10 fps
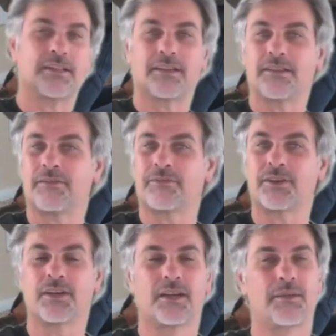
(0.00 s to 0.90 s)
that
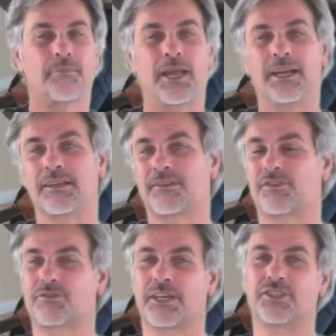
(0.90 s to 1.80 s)
lever, man, it
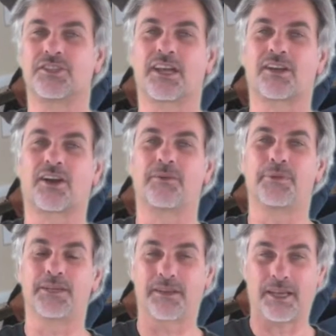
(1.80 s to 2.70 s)
stretches that
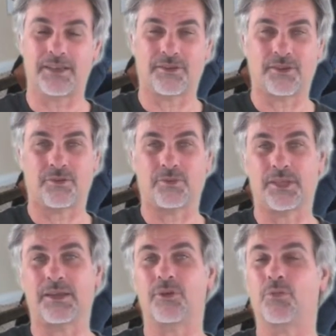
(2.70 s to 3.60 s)
carpet tight. So we
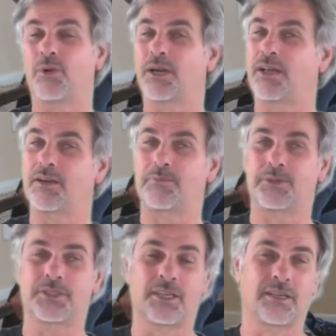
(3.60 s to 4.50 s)
give you a one hundred
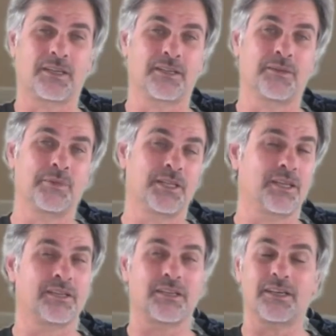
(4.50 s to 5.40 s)
percent unlimited,
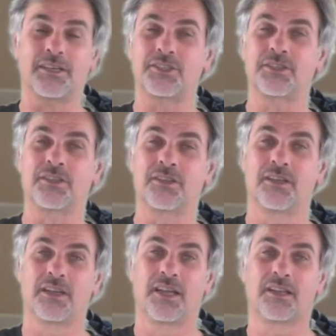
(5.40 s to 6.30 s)
unconditional,
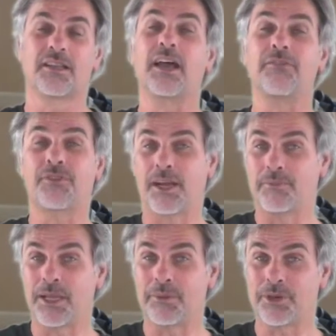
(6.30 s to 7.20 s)

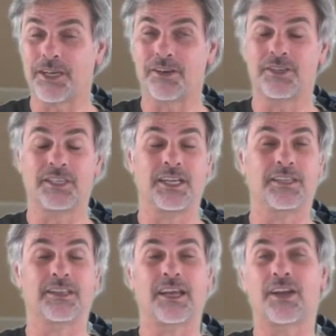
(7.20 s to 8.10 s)
lifetime labor guarantee
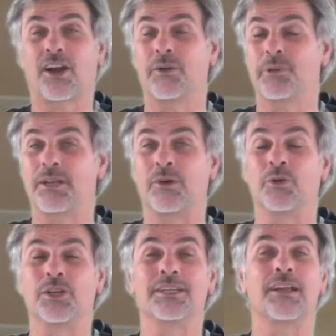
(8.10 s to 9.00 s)
that that carpet it
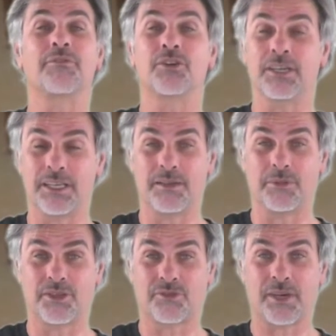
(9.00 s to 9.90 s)
will never need to
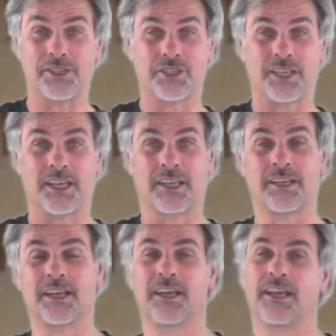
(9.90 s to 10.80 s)
be stretched again
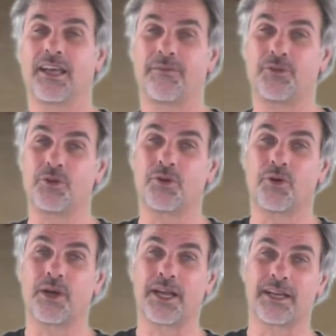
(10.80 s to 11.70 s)
if you
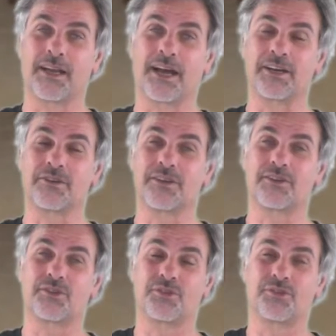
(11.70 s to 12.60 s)
go ahead and hire us
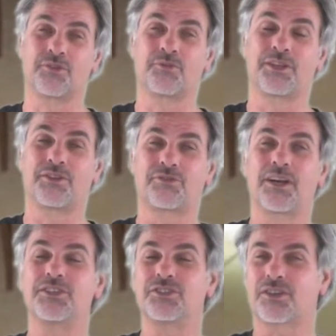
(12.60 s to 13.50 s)
to
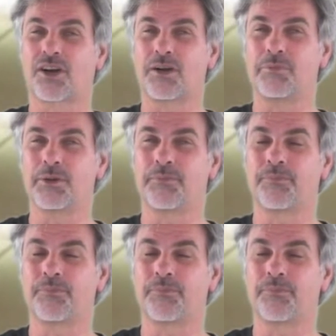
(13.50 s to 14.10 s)
re-stretch your carpet.